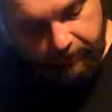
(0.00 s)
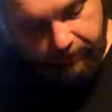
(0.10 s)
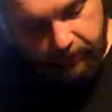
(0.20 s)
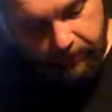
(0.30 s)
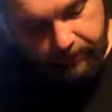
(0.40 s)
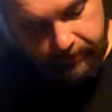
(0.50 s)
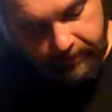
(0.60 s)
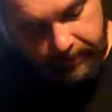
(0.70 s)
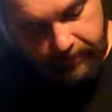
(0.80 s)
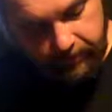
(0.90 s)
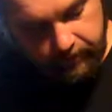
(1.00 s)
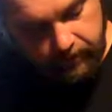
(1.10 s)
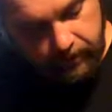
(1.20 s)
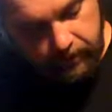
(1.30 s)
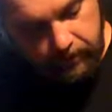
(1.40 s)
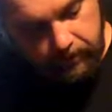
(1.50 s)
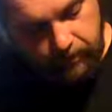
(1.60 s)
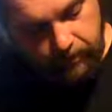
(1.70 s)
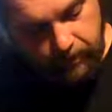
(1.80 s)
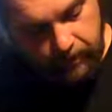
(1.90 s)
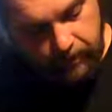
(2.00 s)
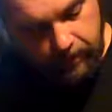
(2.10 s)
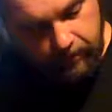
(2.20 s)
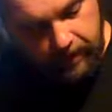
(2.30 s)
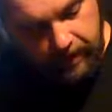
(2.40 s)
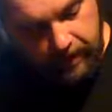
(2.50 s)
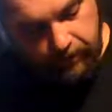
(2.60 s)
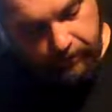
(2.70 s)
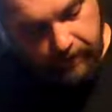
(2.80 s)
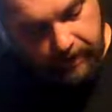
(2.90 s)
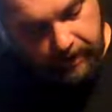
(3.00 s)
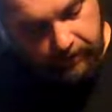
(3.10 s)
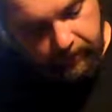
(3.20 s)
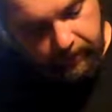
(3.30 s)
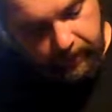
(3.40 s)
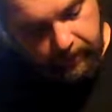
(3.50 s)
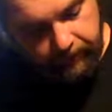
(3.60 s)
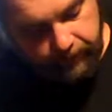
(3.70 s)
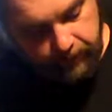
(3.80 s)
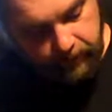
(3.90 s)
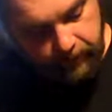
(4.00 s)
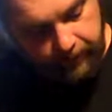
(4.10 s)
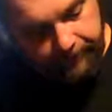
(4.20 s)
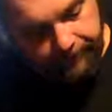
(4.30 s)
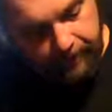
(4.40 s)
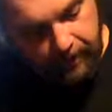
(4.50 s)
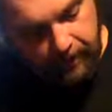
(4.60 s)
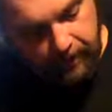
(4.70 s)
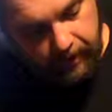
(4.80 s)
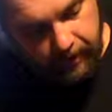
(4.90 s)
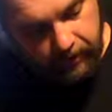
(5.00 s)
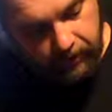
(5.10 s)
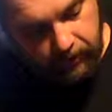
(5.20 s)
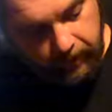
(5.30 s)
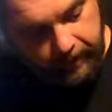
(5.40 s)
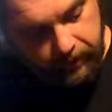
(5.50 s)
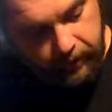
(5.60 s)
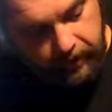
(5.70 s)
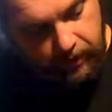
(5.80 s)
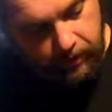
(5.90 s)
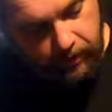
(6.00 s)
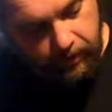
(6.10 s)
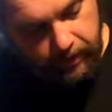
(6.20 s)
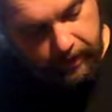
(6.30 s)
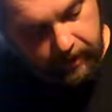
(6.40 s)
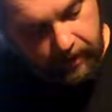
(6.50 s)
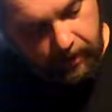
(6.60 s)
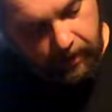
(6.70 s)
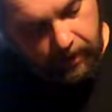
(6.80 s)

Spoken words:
4, 3, 2. Pinky on the 10th fret of the first string. That's a great G chord right there.